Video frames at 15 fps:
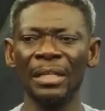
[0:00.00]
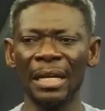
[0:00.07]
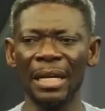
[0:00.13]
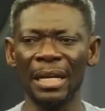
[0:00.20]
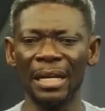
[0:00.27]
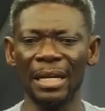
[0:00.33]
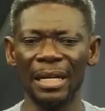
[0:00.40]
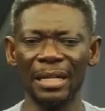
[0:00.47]

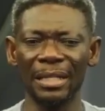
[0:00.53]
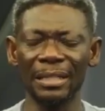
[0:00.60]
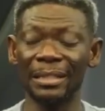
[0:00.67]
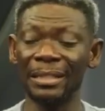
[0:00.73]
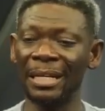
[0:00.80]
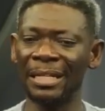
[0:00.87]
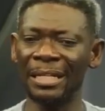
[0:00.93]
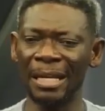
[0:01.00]
Nah,
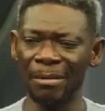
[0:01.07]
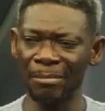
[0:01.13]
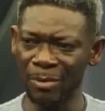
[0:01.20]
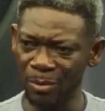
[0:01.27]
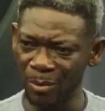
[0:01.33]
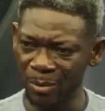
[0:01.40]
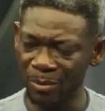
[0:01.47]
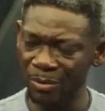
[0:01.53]
in crime,
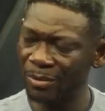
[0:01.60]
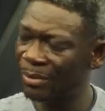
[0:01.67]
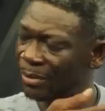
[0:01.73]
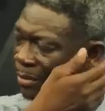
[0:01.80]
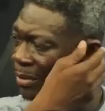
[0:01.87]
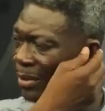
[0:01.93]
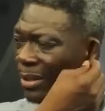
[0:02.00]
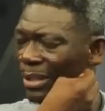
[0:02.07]
I'm a one.
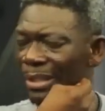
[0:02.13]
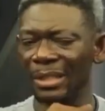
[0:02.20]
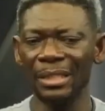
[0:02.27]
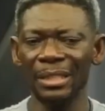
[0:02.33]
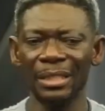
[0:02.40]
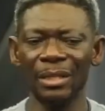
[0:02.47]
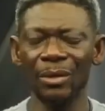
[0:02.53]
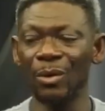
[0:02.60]

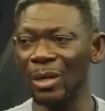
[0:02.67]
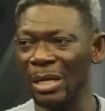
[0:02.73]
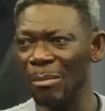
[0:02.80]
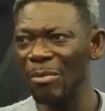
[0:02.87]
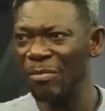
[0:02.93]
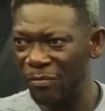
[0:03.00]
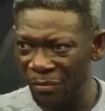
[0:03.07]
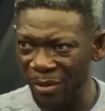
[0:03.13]

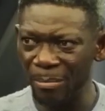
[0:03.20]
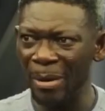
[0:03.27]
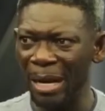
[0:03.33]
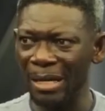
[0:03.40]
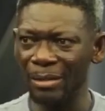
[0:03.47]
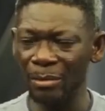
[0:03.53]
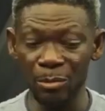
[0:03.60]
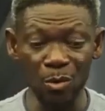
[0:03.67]
Honor me free
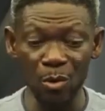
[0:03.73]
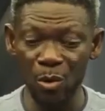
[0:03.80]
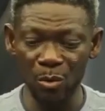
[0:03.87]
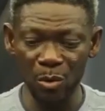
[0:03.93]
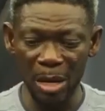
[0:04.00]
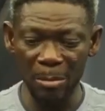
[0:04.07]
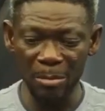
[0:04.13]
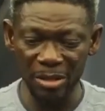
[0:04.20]
ba. Do
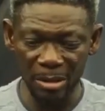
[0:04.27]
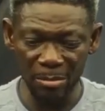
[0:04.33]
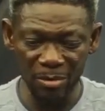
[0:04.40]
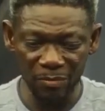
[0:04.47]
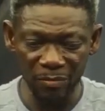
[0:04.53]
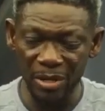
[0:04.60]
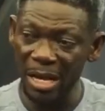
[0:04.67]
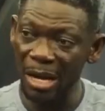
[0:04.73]
a crime to
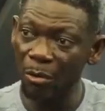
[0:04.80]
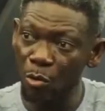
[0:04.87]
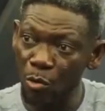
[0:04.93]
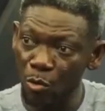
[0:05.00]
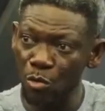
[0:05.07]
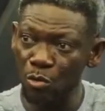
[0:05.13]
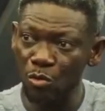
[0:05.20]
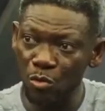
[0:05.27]
me free, how
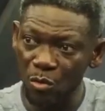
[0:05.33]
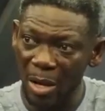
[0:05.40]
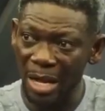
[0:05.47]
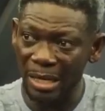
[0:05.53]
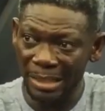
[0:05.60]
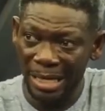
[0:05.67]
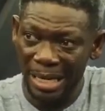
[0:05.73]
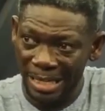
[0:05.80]
could do
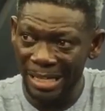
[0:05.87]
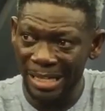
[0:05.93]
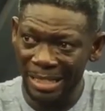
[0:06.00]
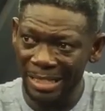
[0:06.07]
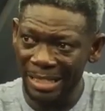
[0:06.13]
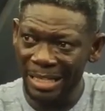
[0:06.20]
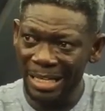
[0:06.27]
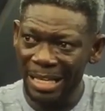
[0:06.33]
a crane?
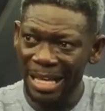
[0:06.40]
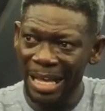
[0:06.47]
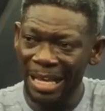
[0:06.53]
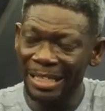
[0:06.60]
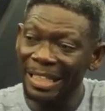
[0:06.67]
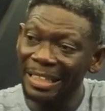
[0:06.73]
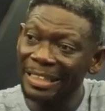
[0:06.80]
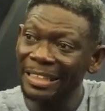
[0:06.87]

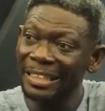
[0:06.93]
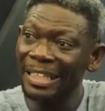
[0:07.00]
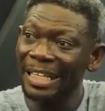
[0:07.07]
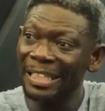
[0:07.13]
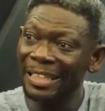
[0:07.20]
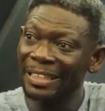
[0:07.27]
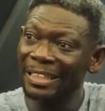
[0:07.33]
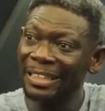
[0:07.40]
I dare
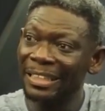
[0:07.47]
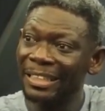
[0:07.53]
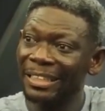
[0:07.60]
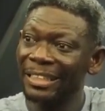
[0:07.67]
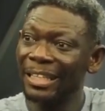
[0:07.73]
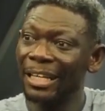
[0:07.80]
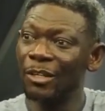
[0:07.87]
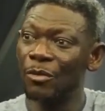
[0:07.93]
change, I say.
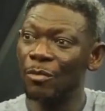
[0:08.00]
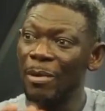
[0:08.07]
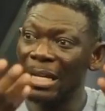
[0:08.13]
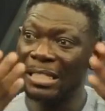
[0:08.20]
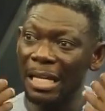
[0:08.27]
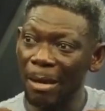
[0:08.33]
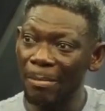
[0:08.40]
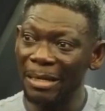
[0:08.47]

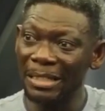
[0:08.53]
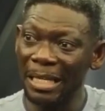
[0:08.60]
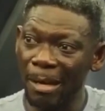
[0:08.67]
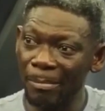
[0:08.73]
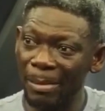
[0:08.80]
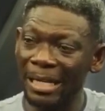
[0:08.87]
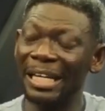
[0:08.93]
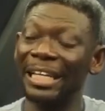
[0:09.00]
Juma sabba
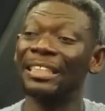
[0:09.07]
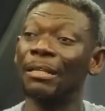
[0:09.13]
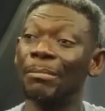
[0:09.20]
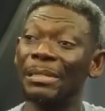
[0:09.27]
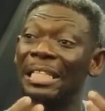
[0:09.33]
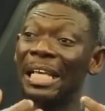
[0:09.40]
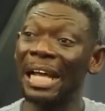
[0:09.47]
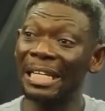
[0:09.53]
sabra ne
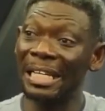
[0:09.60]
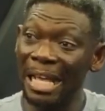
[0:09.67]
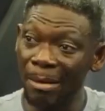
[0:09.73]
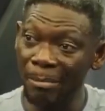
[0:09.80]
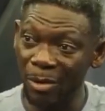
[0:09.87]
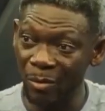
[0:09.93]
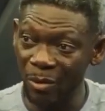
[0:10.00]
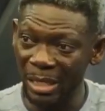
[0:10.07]
sem sa
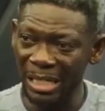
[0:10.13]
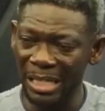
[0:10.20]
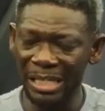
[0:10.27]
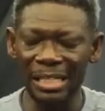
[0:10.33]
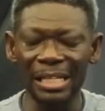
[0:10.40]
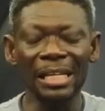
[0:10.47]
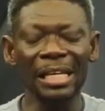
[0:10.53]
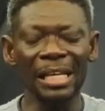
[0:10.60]
dam
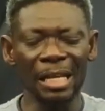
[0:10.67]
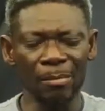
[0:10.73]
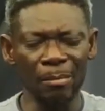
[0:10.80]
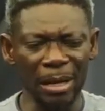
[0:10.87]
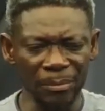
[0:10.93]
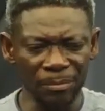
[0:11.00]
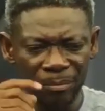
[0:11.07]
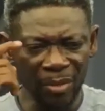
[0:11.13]
hoyede
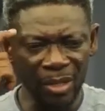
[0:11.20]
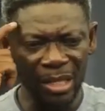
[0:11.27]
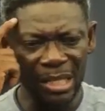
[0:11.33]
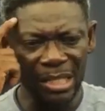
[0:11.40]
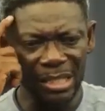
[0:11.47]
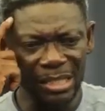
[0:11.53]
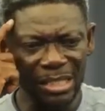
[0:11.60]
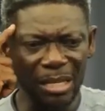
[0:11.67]
eba.
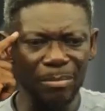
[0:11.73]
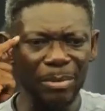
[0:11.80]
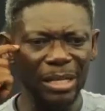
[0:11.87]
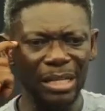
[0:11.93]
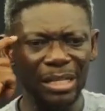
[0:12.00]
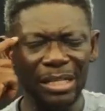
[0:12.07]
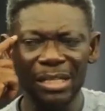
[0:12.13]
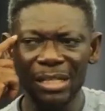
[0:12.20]

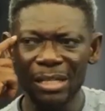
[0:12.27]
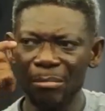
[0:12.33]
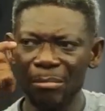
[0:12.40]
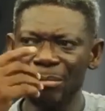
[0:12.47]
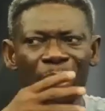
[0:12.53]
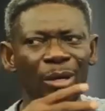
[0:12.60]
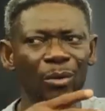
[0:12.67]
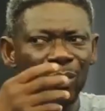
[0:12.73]
Sebi
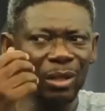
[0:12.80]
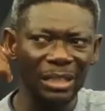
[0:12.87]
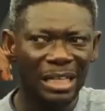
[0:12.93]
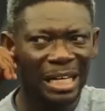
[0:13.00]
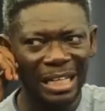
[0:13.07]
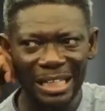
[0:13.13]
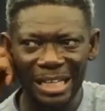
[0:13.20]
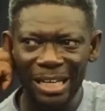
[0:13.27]
me
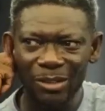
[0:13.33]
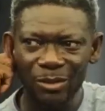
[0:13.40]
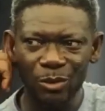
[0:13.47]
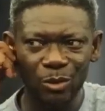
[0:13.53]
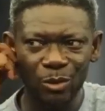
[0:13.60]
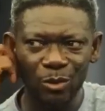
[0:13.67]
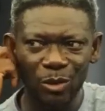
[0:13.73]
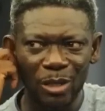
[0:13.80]
cotton and crown
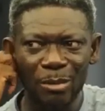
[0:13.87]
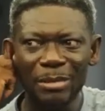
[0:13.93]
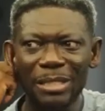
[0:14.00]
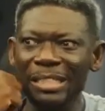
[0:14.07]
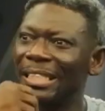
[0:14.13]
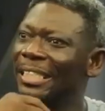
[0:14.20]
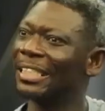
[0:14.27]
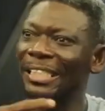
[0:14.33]
so no
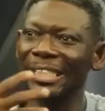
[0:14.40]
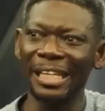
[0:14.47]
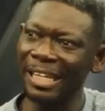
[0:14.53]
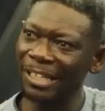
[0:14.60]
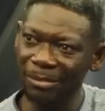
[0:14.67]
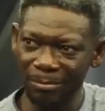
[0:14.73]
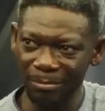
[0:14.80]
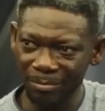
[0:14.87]
mean see
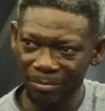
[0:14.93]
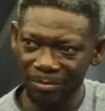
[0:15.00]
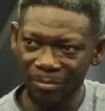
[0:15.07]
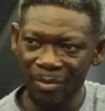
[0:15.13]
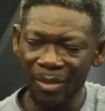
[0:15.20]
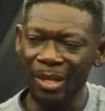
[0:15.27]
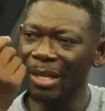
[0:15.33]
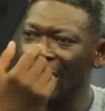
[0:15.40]

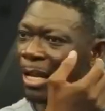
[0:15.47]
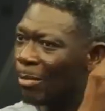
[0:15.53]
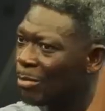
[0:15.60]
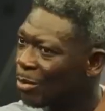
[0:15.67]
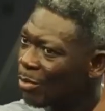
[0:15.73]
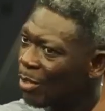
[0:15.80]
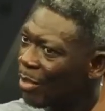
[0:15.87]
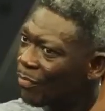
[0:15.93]
dine.
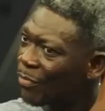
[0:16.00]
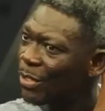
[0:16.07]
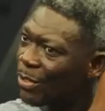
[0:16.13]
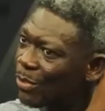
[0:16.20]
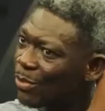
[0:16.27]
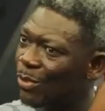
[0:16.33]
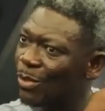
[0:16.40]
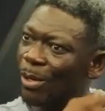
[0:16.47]
A busier
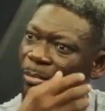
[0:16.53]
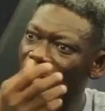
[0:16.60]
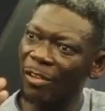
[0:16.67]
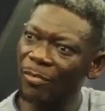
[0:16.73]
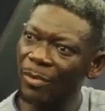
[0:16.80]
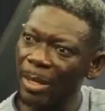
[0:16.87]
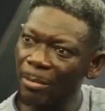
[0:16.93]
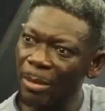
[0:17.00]
feel so no
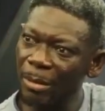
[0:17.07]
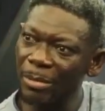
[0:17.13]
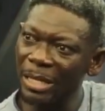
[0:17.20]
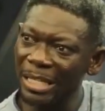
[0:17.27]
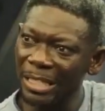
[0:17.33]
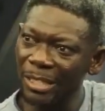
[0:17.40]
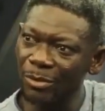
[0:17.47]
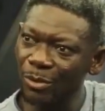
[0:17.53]
baby
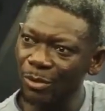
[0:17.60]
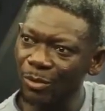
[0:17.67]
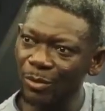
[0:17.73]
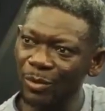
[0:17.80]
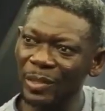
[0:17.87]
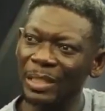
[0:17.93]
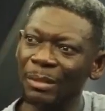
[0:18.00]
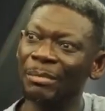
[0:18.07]
a
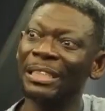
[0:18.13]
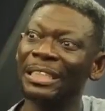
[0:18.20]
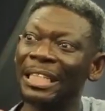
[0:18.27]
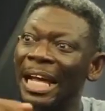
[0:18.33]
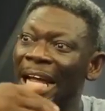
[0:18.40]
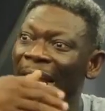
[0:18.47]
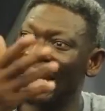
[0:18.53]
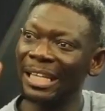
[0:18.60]
yedun, won't mean
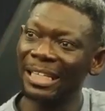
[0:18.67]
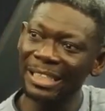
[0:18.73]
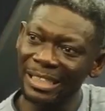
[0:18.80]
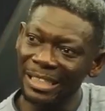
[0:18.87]
sa